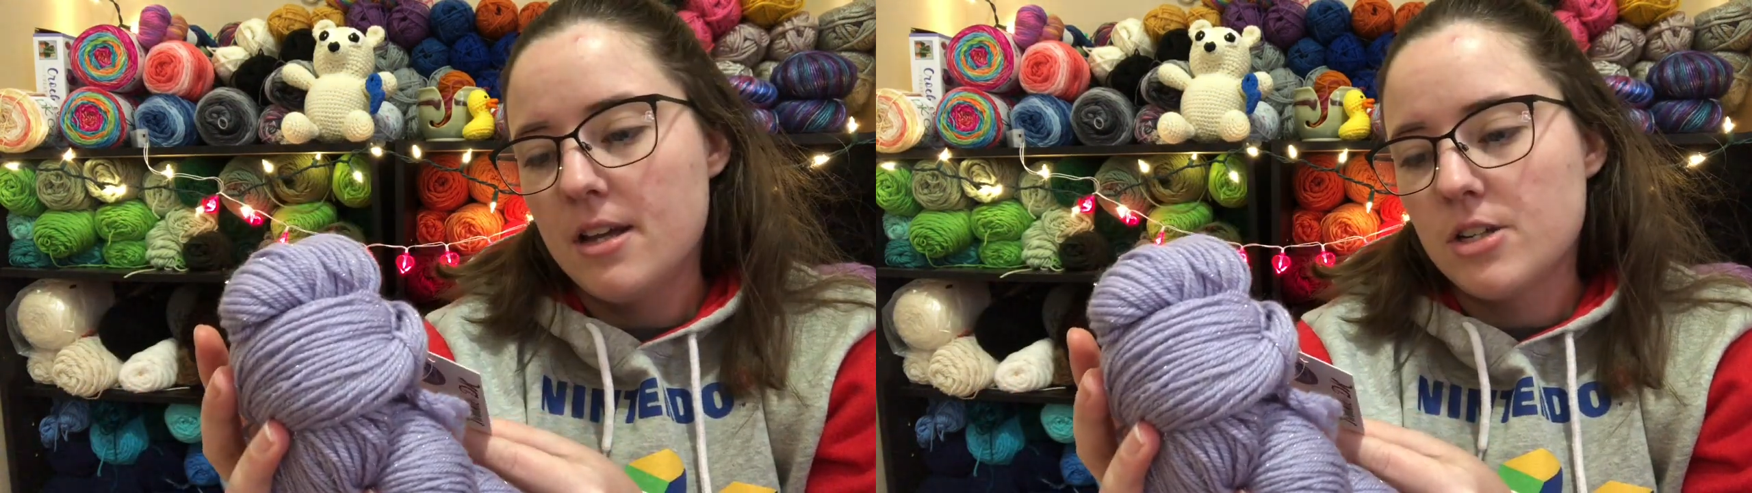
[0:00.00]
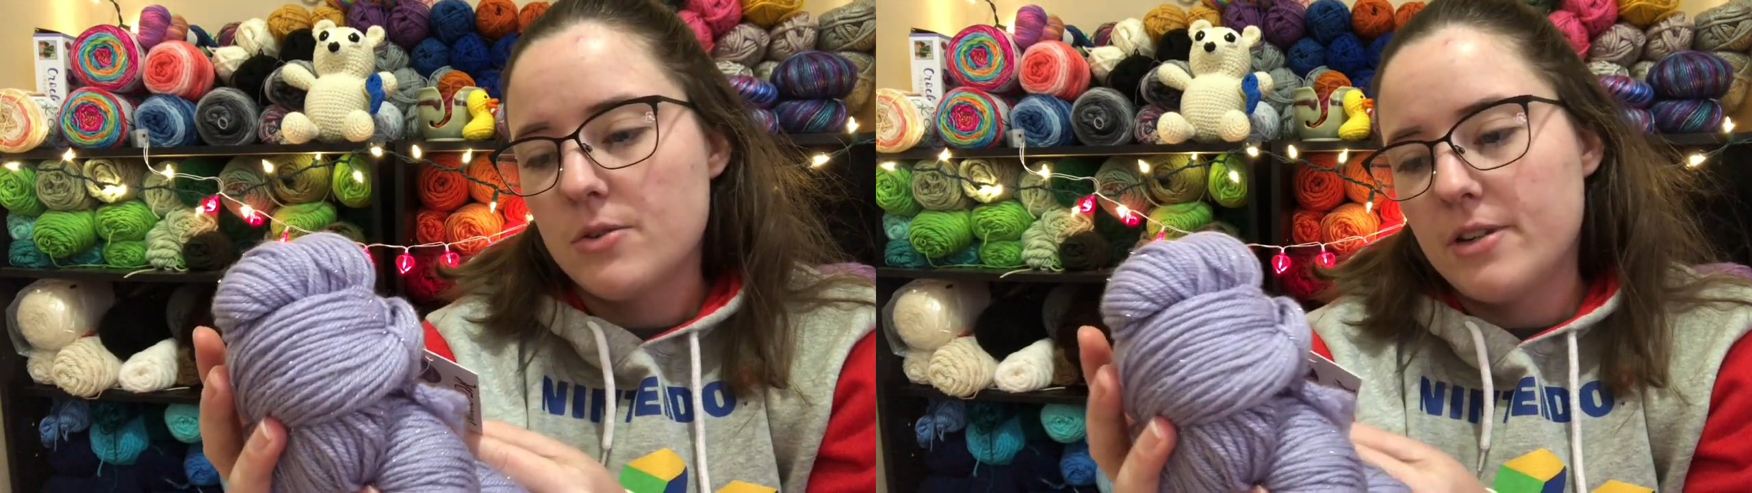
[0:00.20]

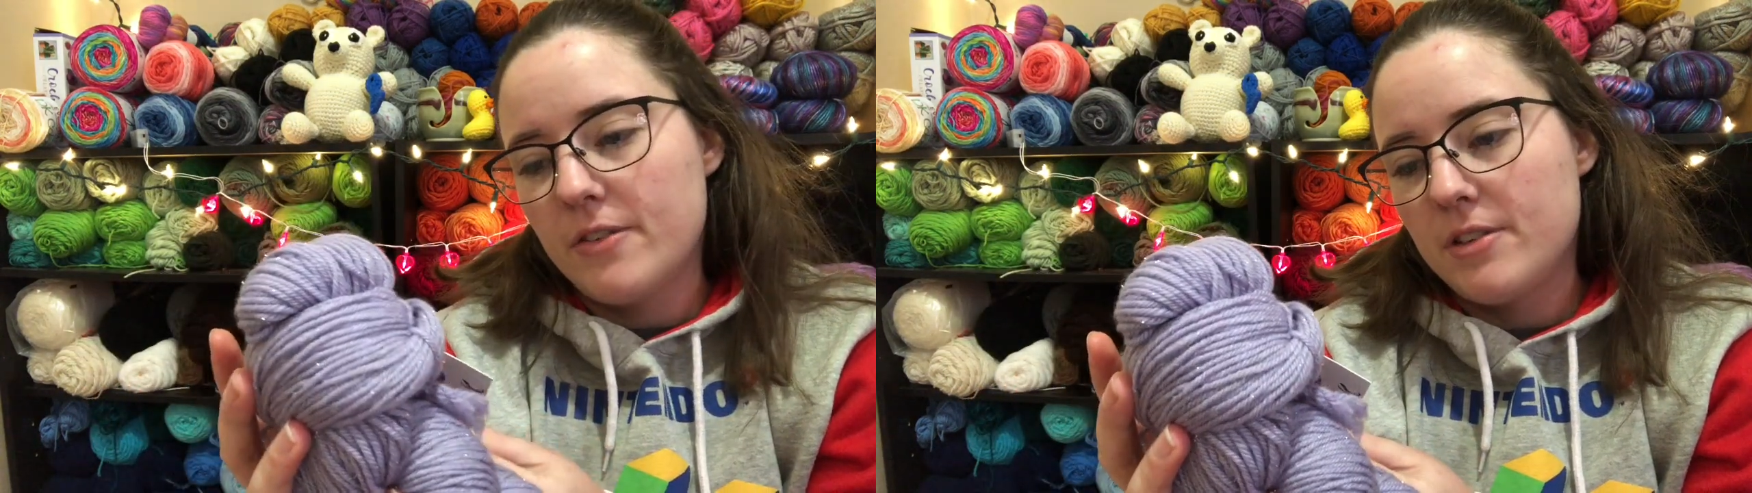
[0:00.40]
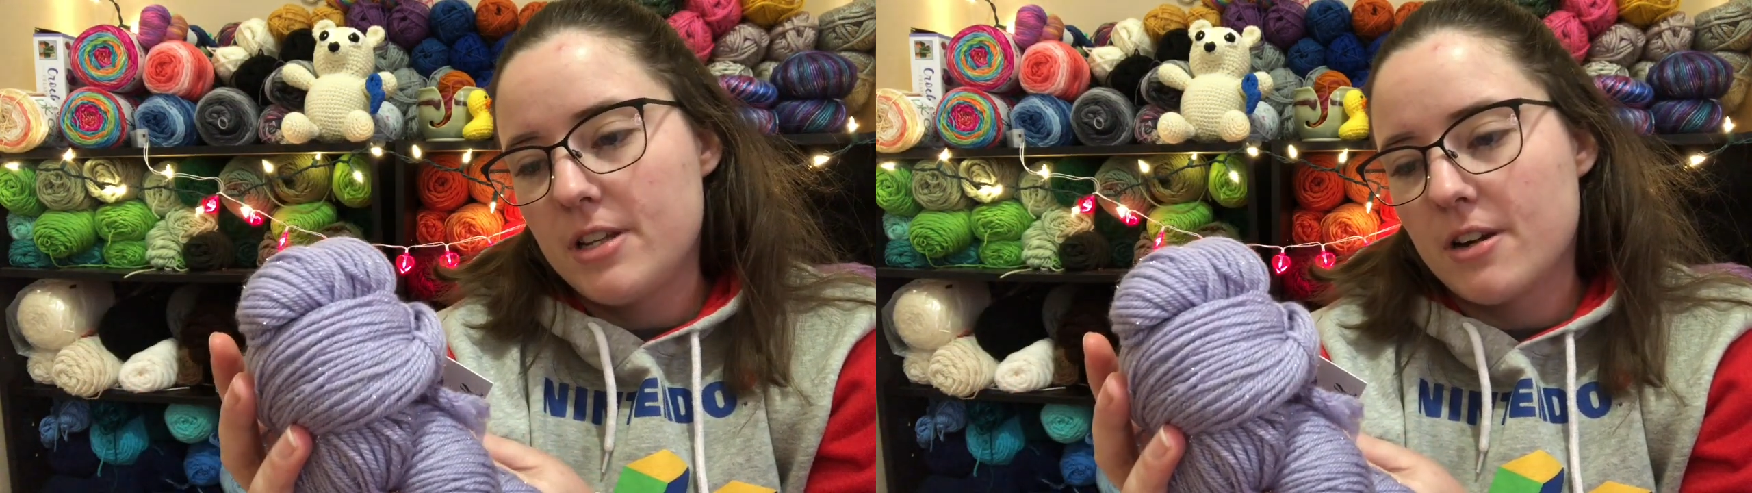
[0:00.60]

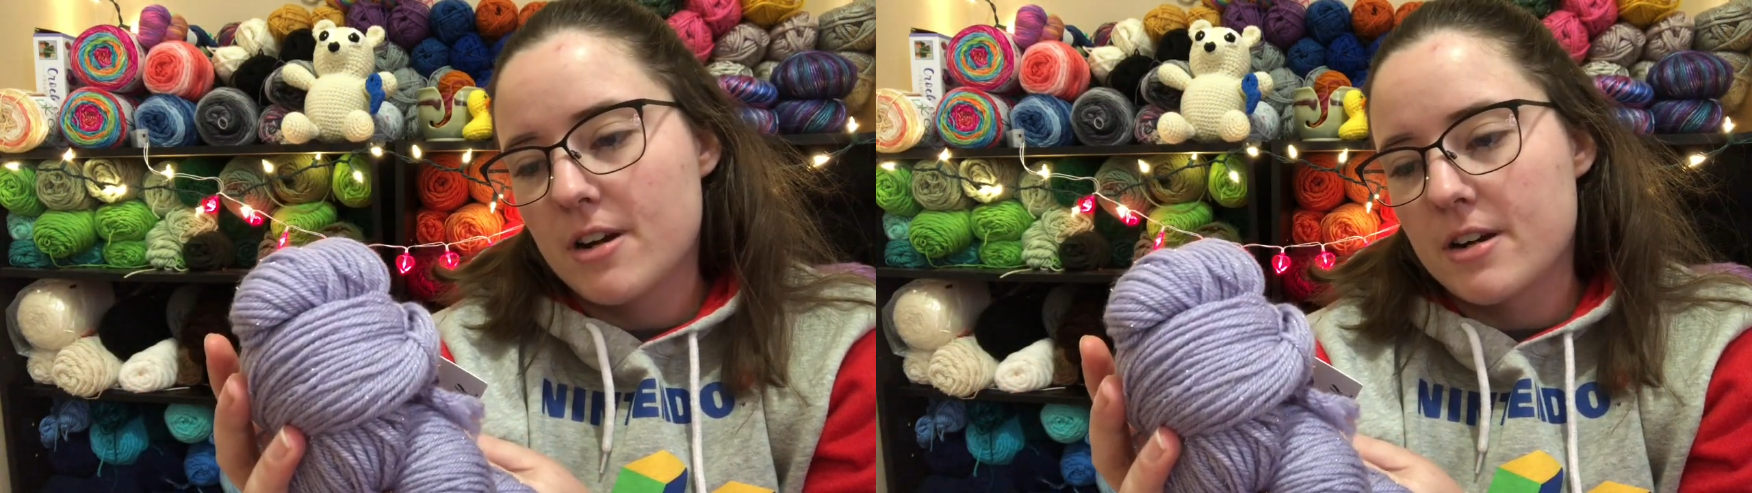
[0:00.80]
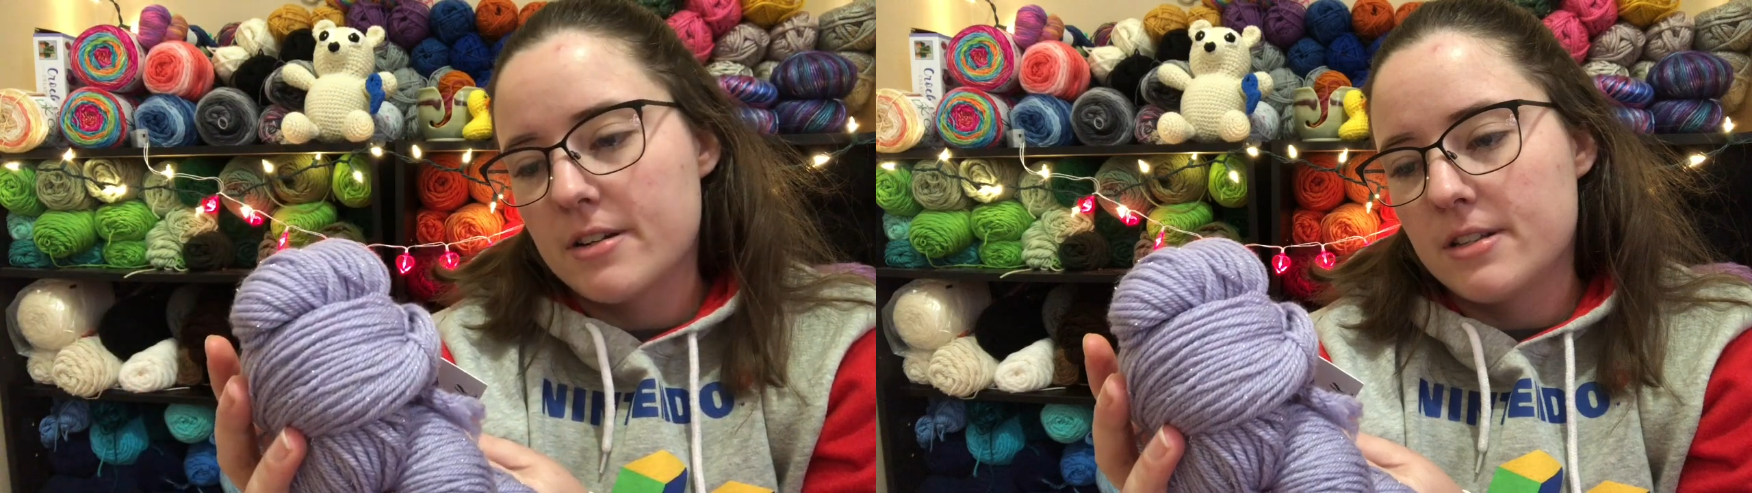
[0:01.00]
250
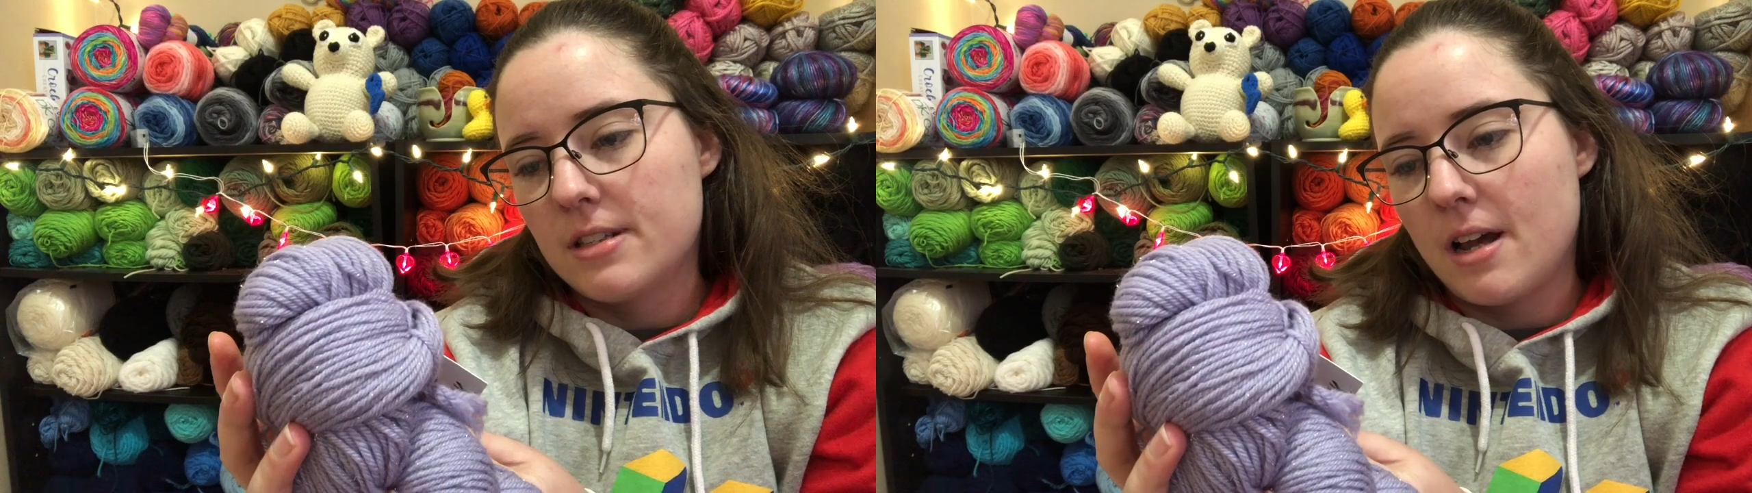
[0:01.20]
yards,